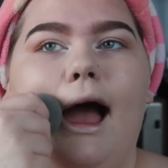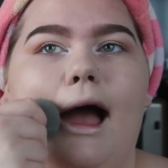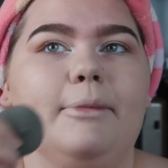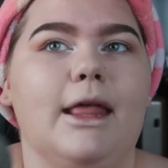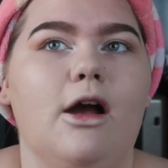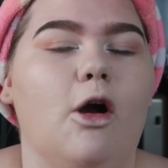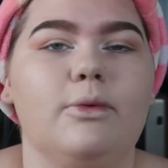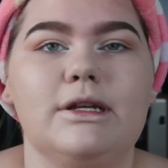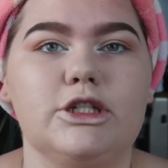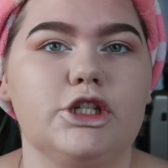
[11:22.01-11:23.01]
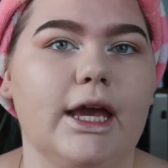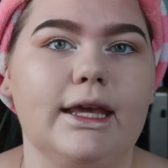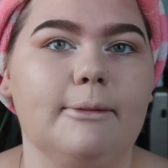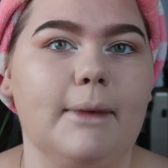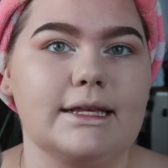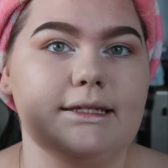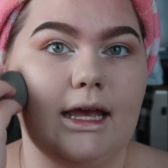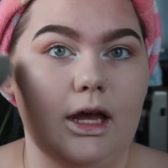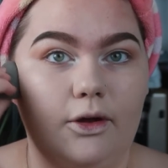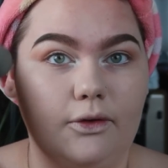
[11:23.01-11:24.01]
I'm not always checking
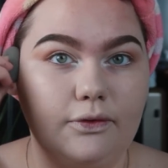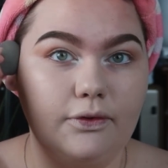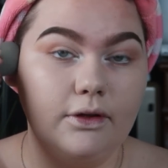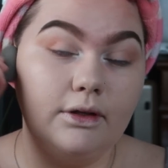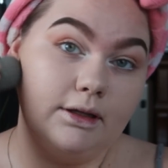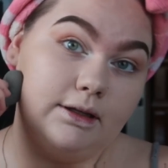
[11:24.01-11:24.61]
myself